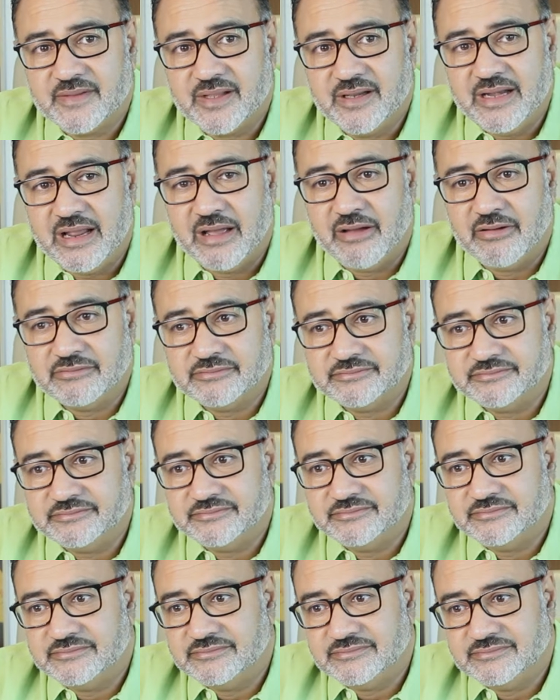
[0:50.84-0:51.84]
Now,
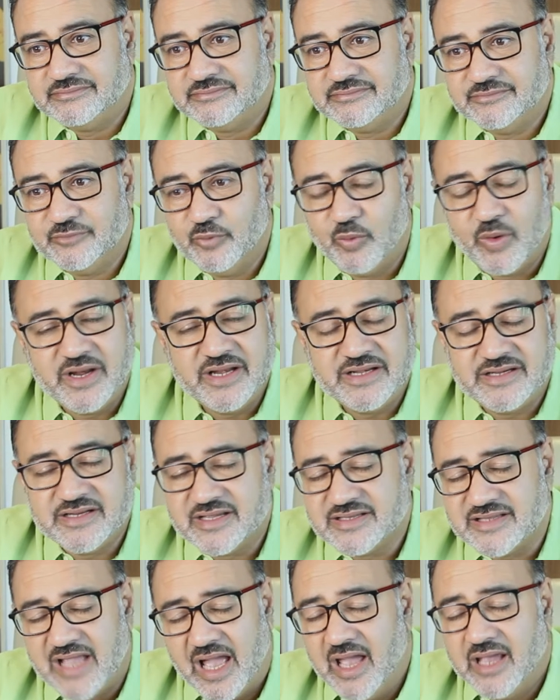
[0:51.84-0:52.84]
what it
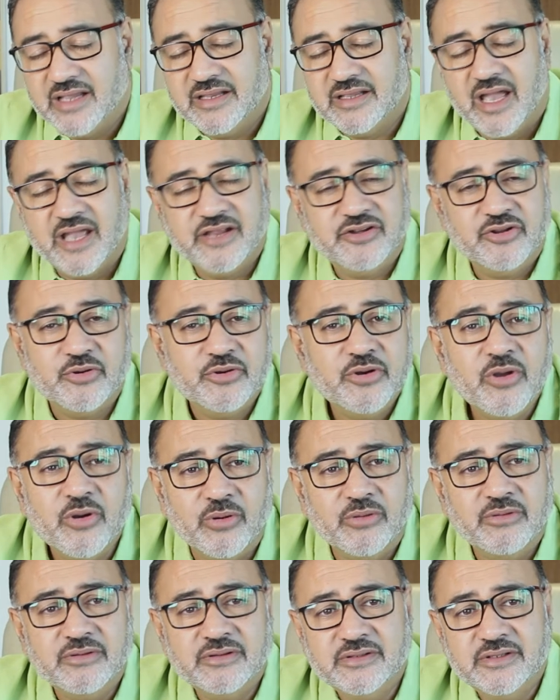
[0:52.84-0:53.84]
does, I don't
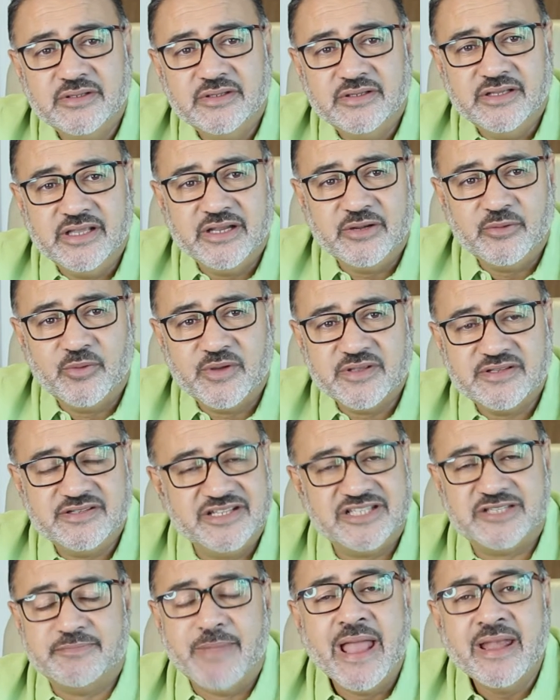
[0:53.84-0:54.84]
know. It was
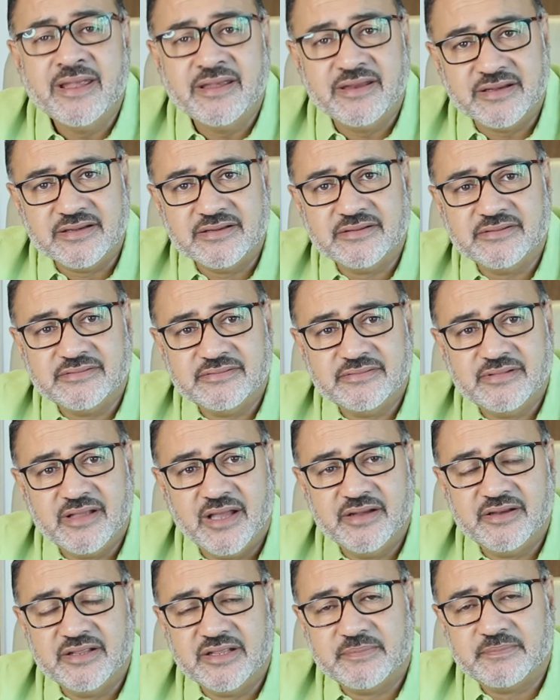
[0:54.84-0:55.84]
disbanded
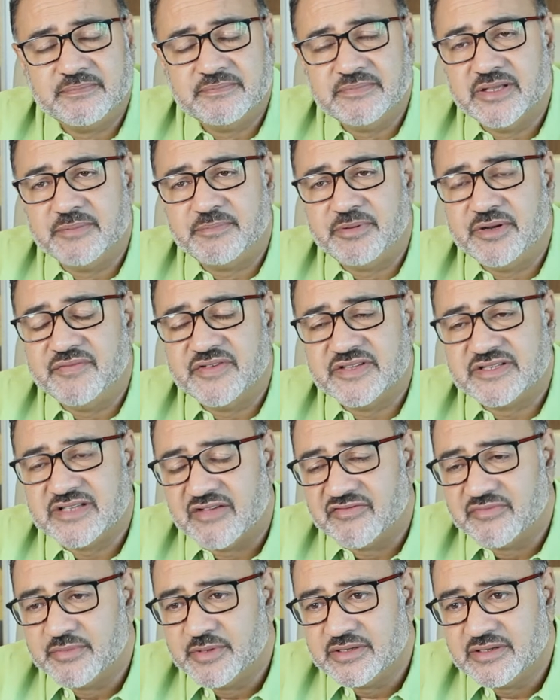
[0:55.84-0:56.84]
under the previous
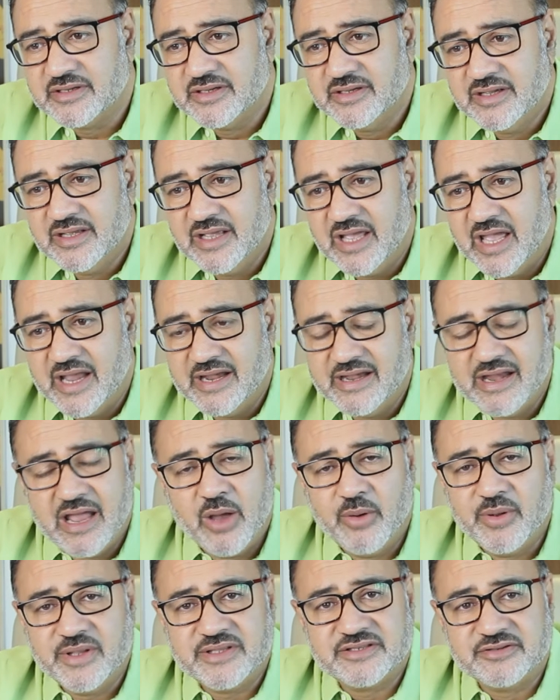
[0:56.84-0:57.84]
government, and
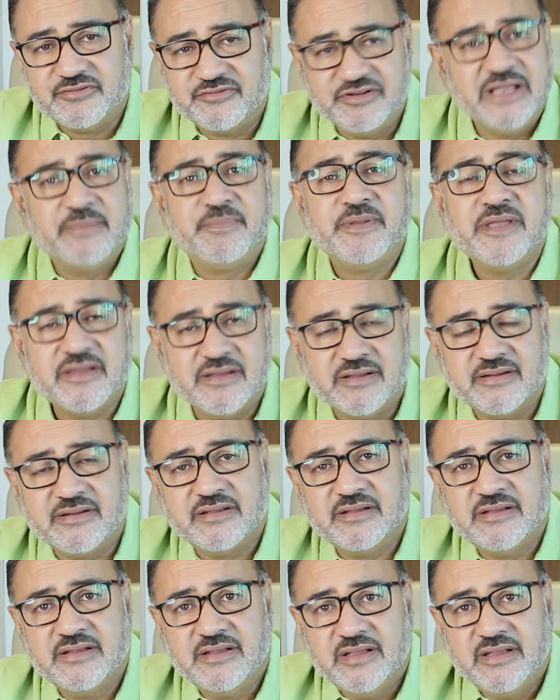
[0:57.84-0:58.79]
now it's reappeared.